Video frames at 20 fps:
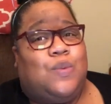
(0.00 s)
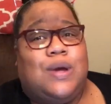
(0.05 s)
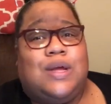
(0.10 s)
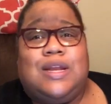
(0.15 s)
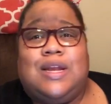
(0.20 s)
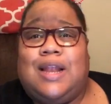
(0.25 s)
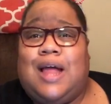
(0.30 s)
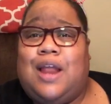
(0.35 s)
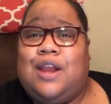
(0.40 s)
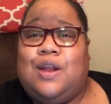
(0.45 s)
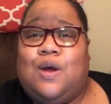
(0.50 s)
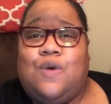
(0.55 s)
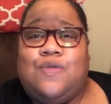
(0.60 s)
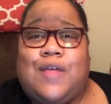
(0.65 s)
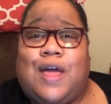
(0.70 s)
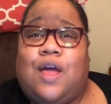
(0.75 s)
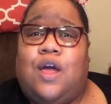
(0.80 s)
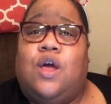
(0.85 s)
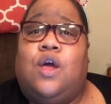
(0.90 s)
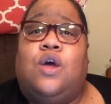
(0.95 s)
We did not know
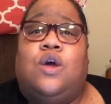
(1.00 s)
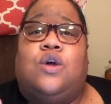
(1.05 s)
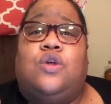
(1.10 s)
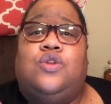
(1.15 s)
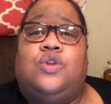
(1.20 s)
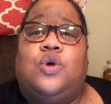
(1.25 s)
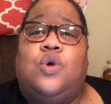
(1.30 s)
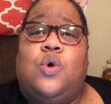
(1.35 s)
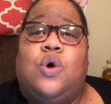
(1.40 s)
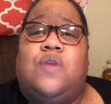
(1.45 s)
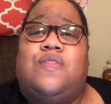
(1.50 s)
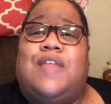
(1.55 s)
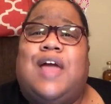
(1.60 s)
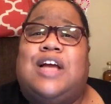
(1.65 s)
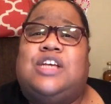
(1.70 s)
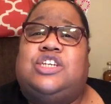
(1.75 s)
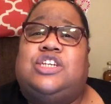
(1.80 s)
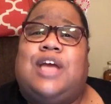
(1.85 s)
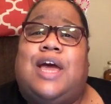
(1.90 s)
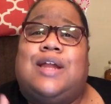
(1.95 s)
that, nor
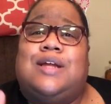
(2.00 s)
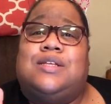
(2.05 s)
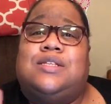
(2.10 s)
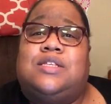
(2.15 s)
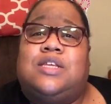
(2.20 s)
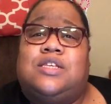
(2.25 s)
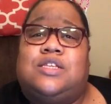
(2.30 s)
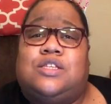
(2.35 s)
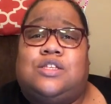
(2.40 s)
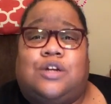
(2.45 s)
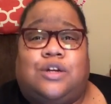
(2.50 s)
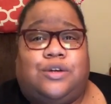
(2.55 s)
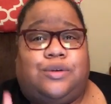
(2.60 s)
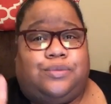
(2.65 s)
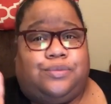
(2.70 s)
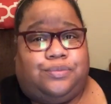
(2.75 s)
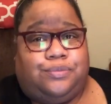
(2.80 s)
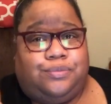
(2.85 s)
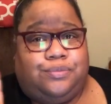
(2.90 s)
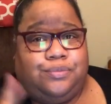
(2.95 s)
that she had a sister.
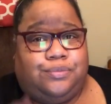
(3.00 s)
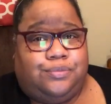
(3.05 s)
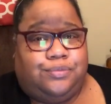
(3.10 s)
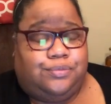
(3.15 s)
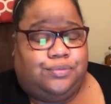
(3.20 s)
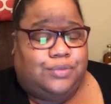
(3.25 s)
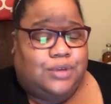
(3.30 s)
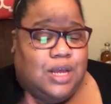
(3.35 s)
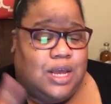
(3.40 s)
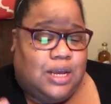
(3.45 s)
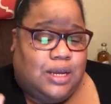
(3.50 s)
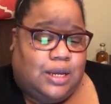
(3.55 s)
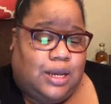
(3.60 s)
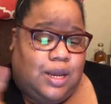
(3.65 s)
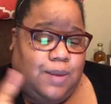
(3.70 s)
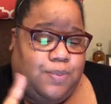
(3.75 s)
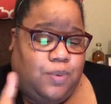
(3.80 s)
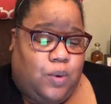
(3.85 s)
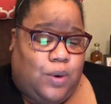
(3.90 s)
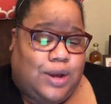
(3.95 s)
Mm-hmm.
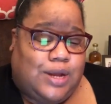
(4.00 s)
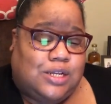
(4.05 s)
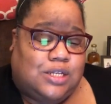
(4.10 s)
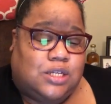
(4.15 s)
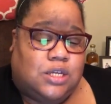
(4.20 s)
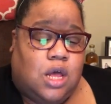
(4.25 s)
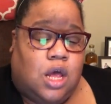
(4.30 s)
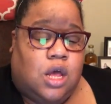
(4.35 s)
Key points.